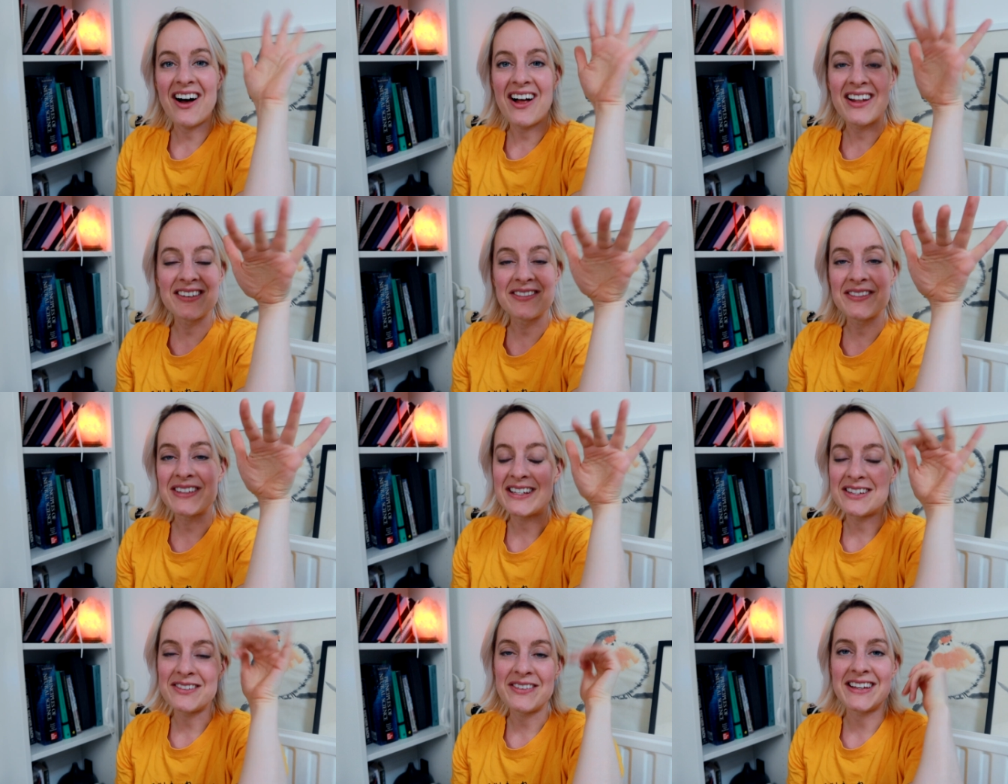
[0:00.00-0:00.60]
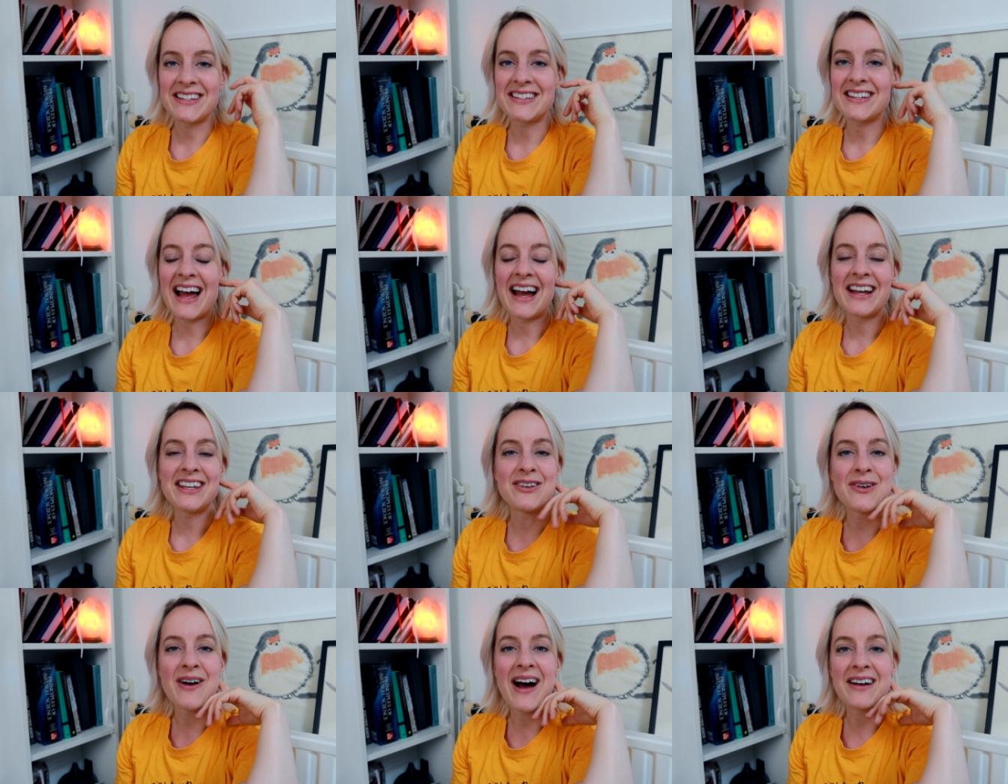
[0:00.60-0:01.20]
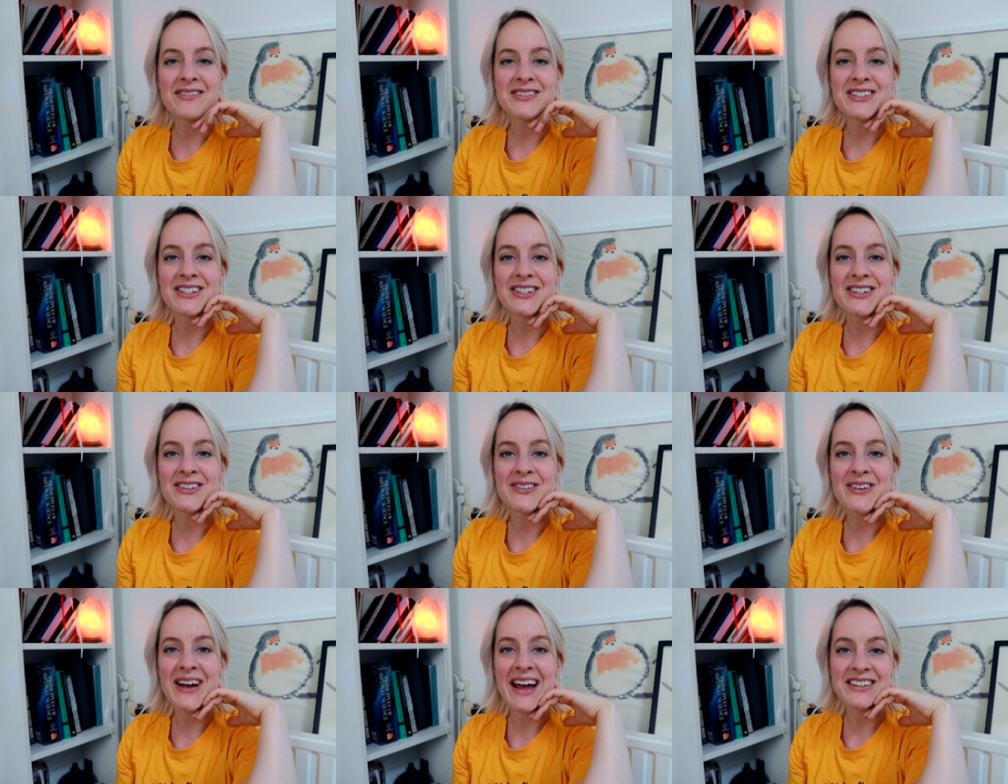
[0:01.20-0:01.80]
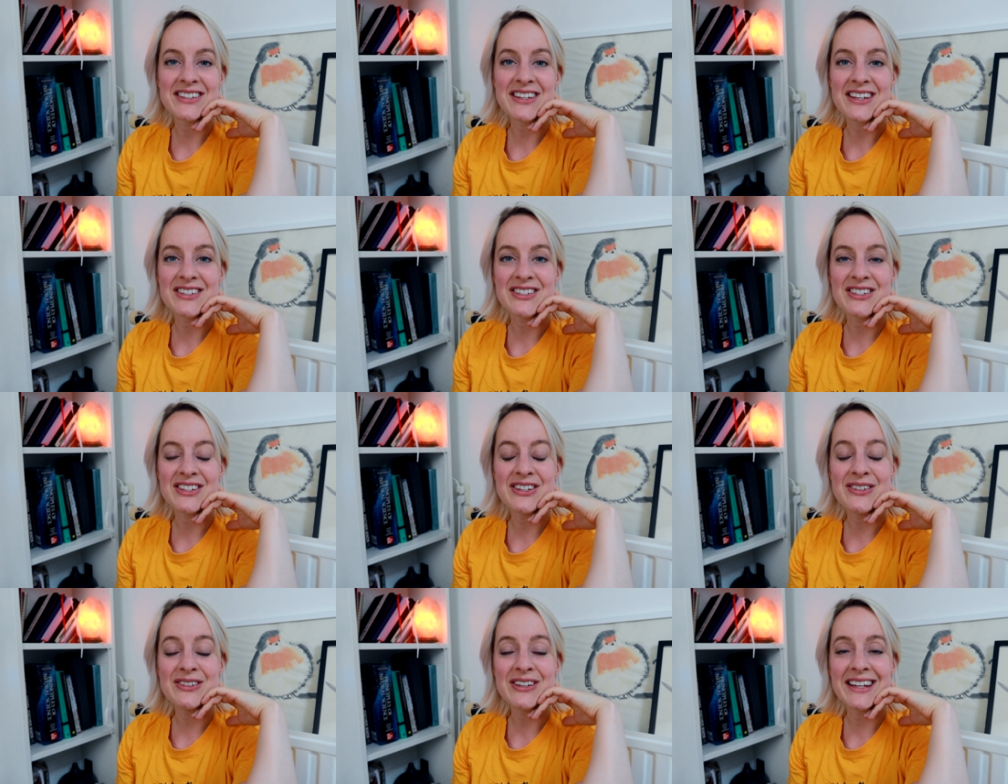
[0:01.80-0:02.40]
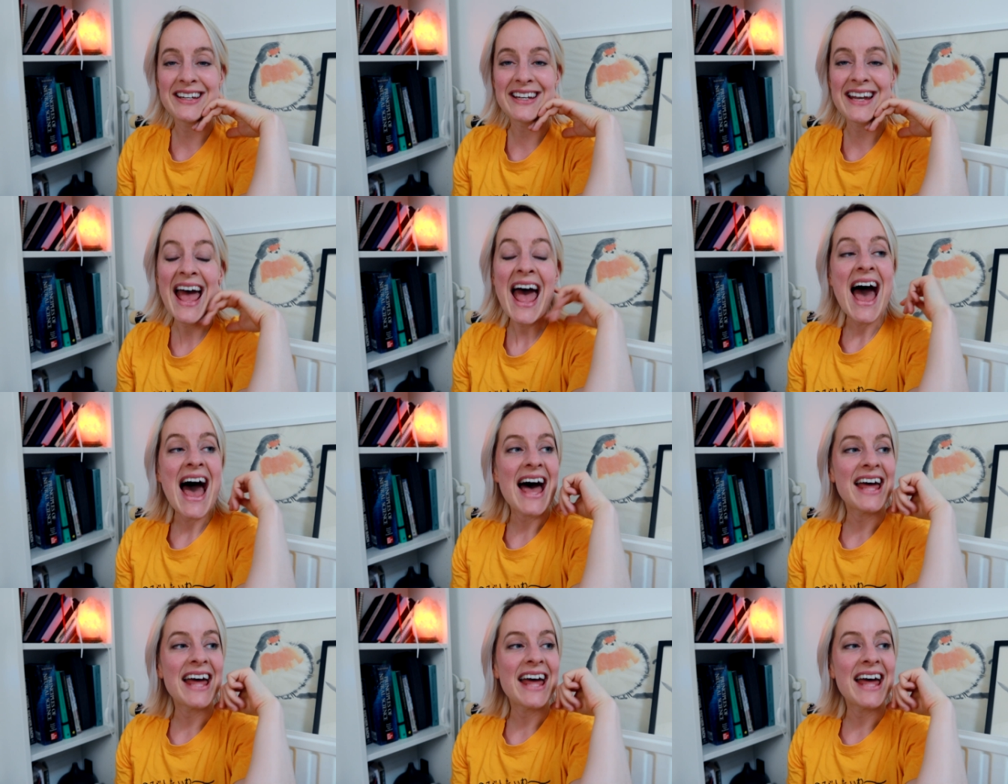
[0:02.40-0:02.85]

all of these things that you have to do as a student.